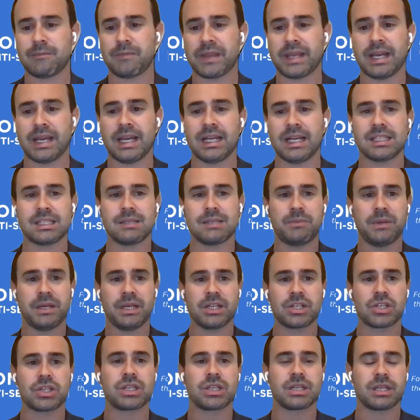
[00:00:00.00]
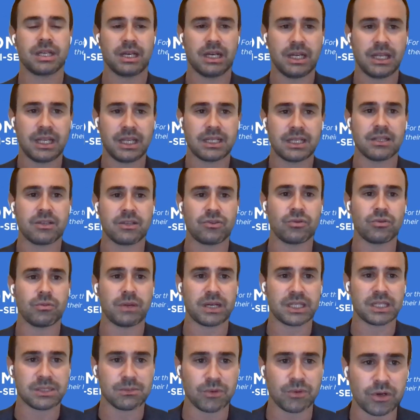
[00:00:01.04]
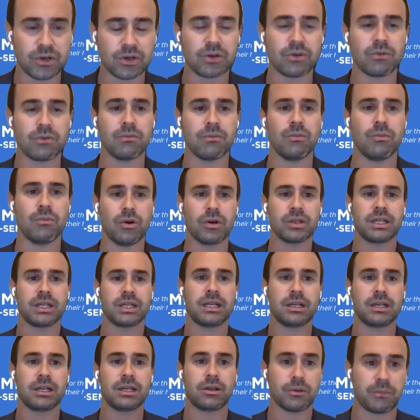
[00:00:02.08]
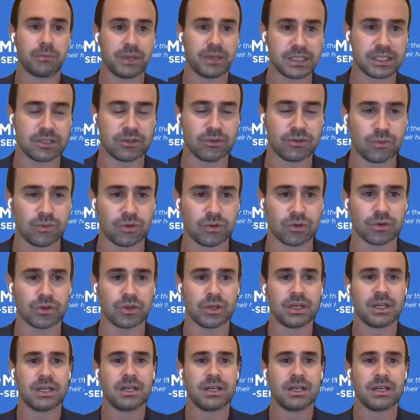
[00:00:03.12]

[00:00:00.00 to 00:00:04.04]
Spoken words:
hate speech lead to mass murder more than in other place in the world.